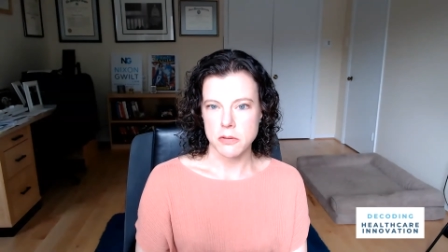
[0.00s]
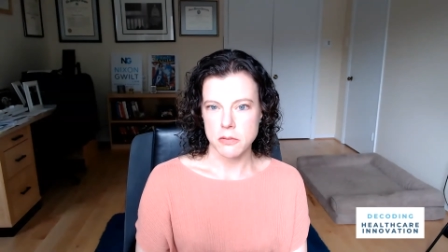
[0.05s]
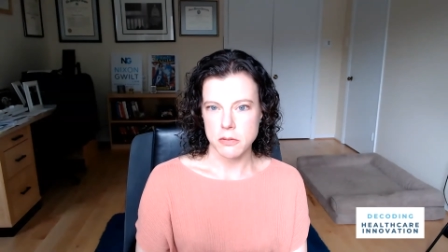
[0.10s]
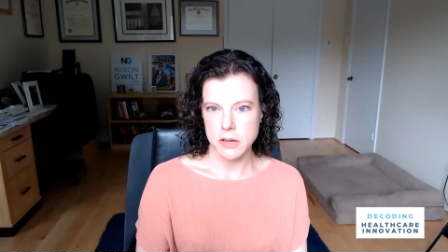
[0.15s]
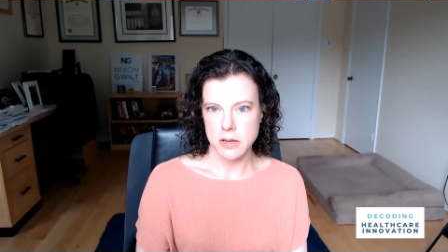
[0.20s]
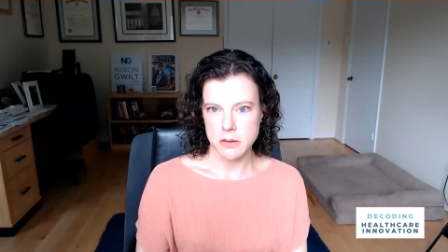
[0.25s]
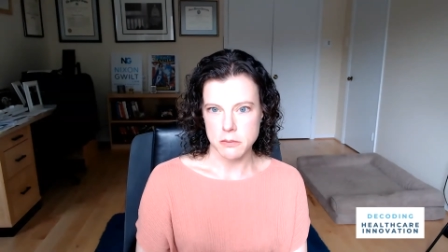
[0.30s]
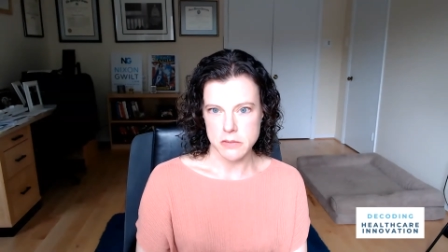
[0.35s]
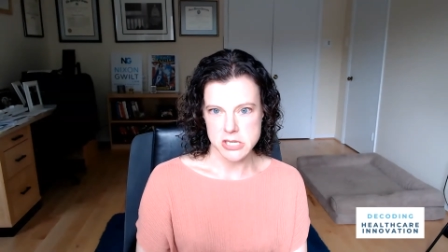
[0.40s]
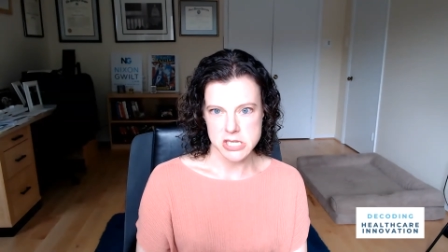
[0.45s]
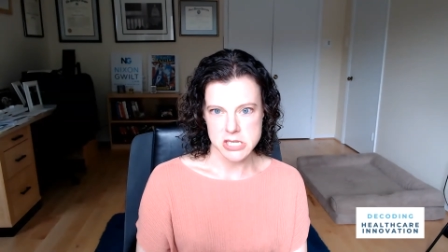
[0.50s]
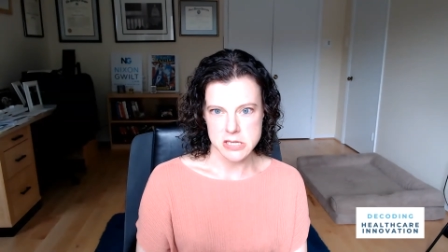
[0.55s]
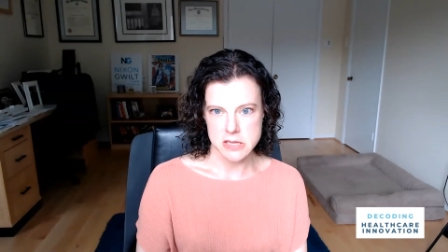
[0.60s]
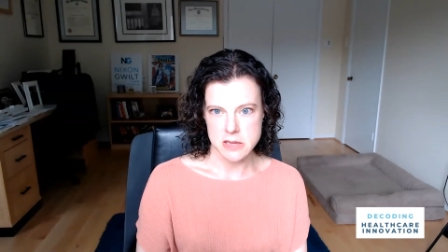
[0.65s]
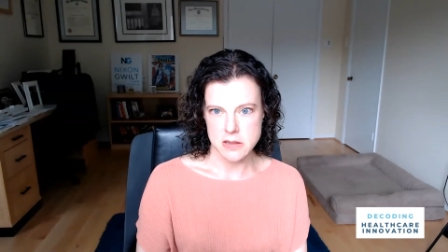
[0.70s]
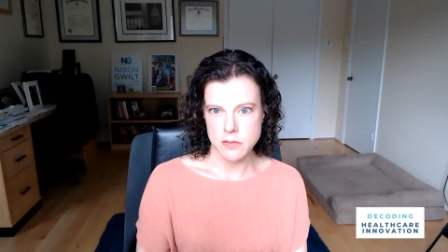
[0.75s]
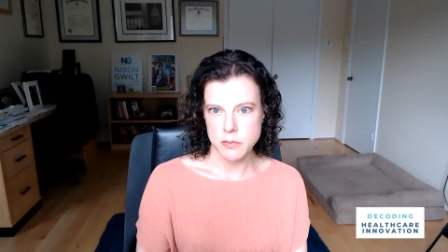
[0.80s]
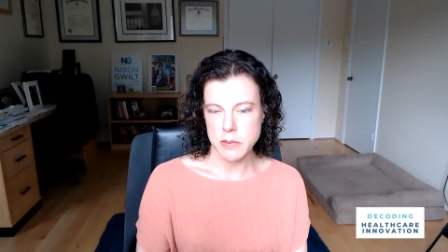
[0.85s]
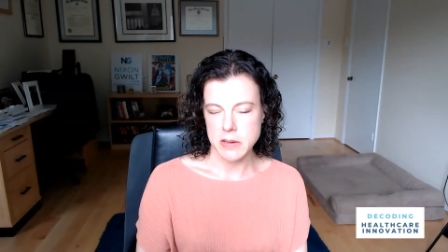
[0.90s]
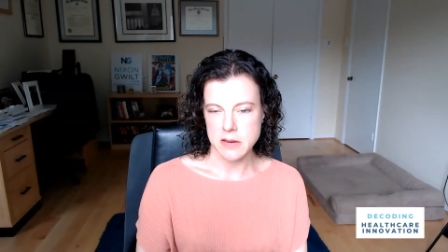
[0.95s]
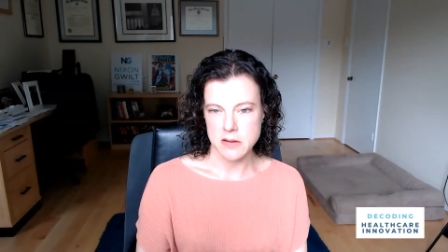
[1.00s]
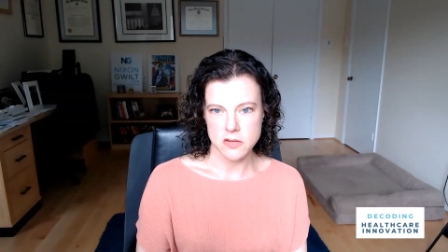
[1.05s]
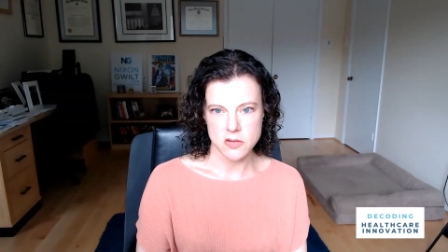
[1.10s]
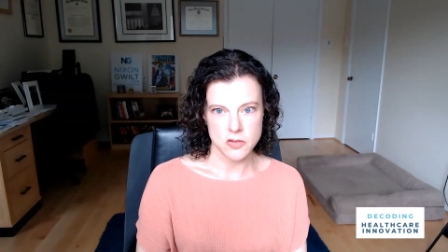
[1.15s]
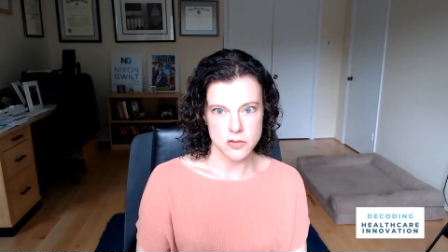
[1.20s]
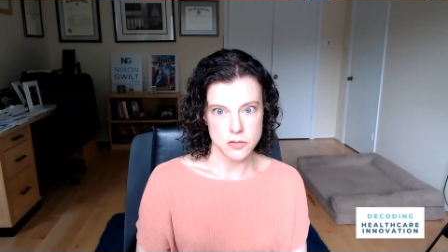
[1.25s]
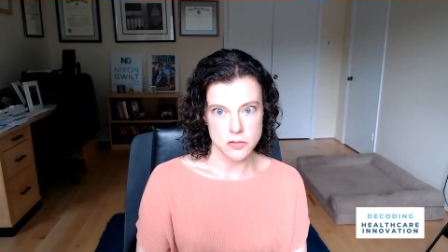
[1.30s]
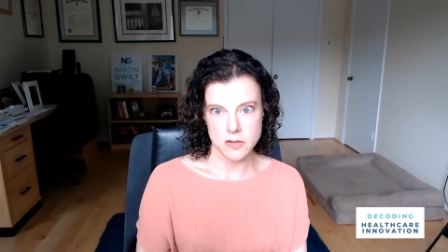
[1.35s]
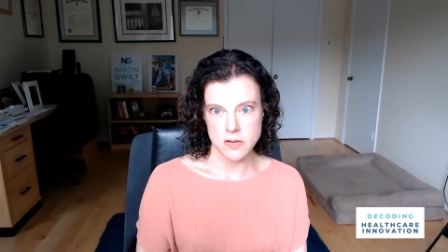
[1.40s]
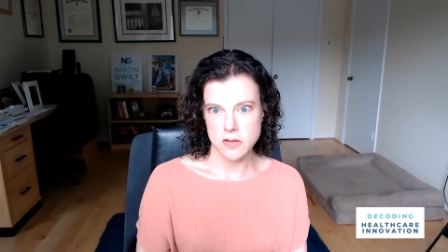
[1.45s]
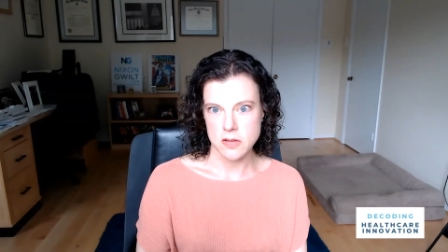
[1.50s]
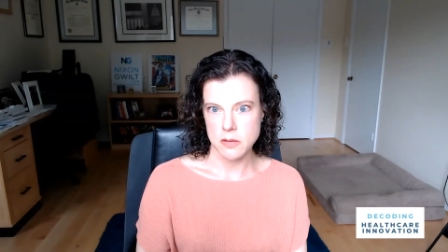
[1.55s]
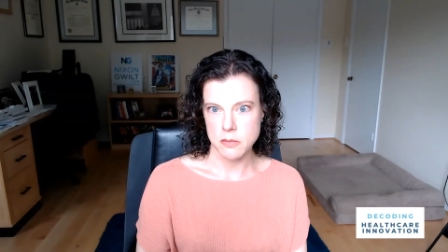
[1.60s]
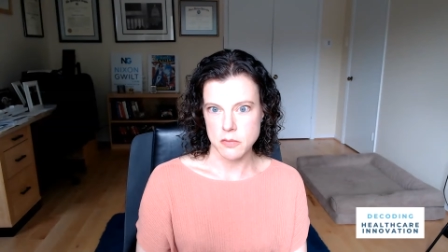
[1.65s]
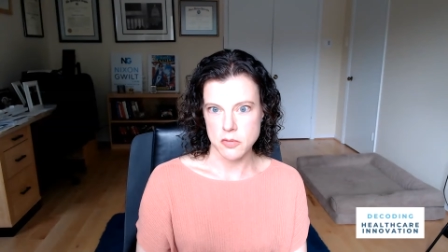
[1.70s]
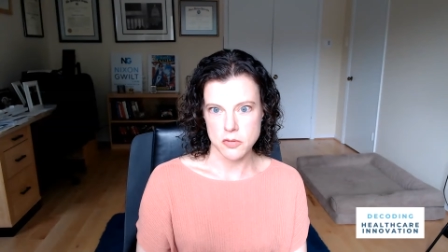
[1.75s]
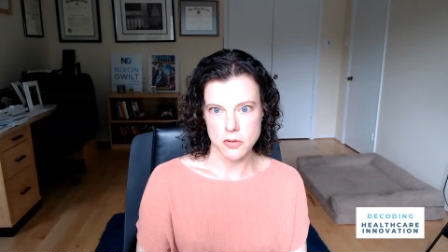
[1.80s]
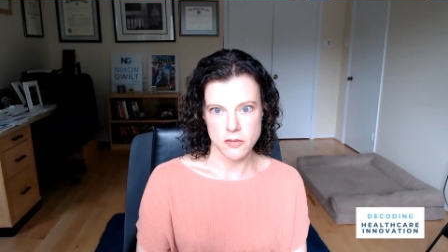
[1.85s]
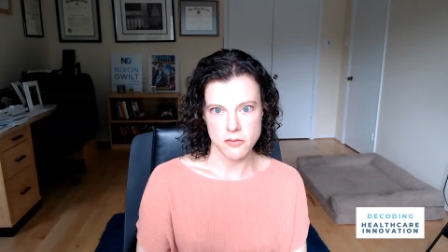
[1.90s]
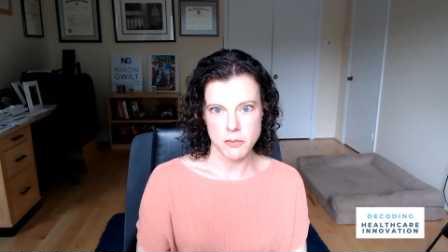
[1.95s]
readmissions being due to some
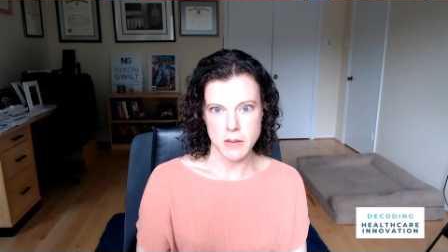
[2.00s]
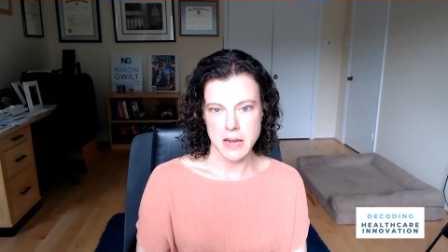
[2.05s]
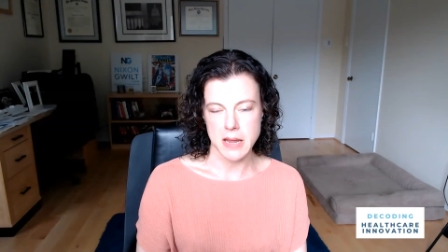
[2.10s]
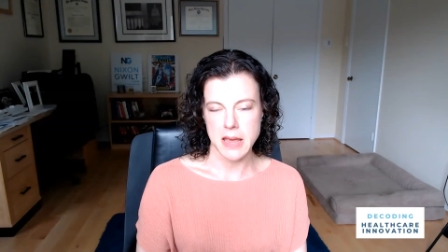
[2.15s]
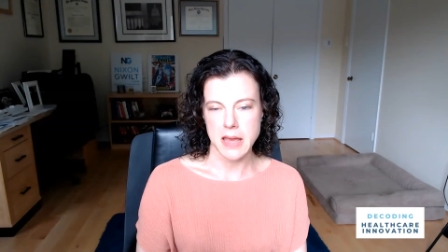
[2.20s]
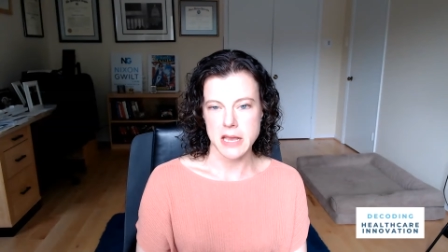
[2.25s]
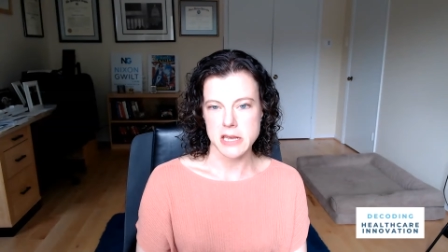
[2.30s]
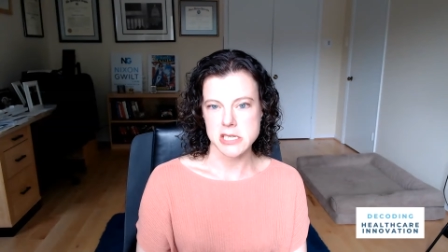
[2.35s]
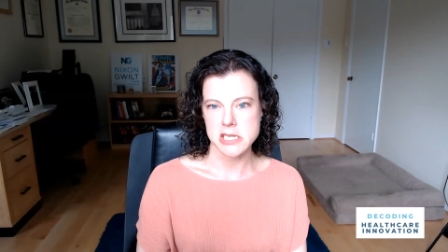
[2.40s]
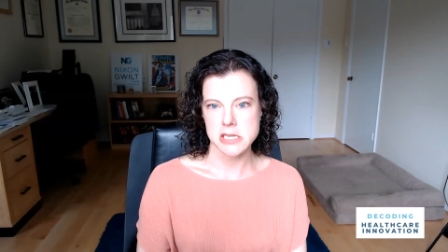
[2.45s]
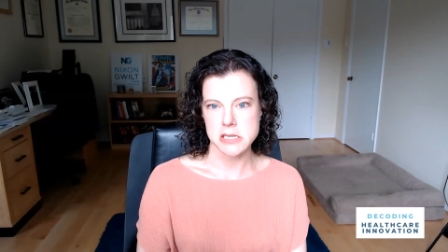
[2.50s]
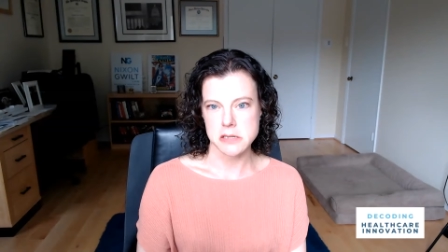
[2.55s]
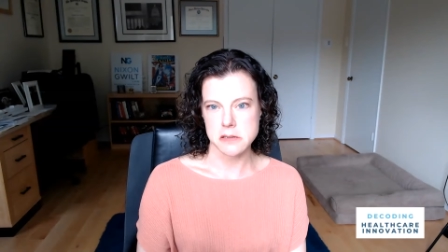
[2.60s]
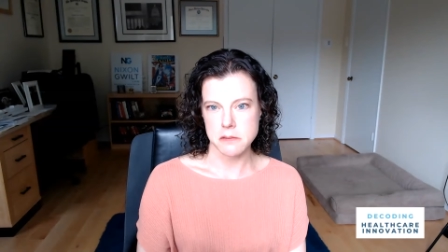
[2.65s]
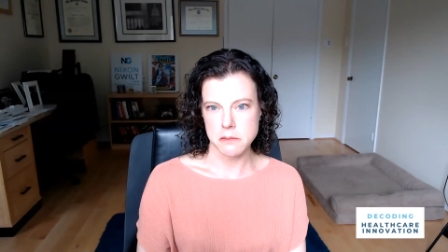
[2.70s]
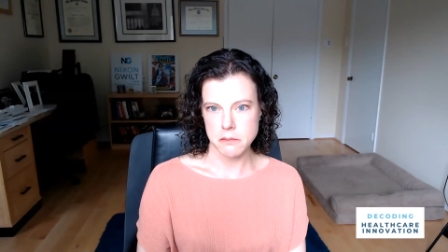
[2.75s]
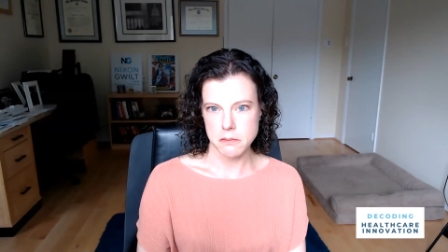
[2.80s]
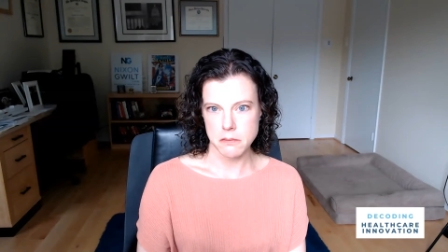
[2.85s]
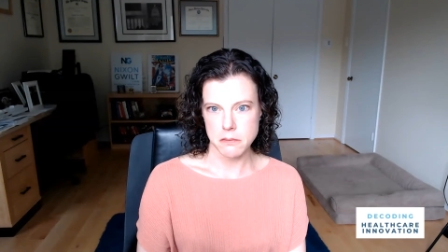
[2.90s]
sort of medication